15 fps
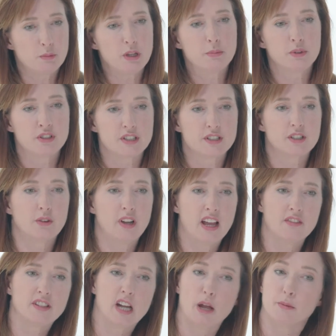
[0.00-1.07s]
people just don't
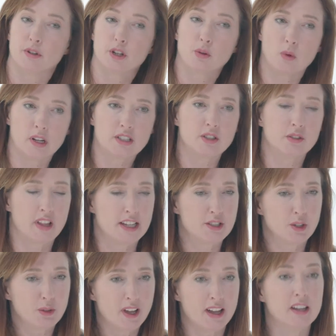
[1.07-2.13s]
have time or don't want to, that's
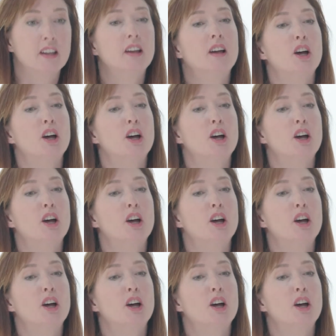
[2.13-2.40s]
okay.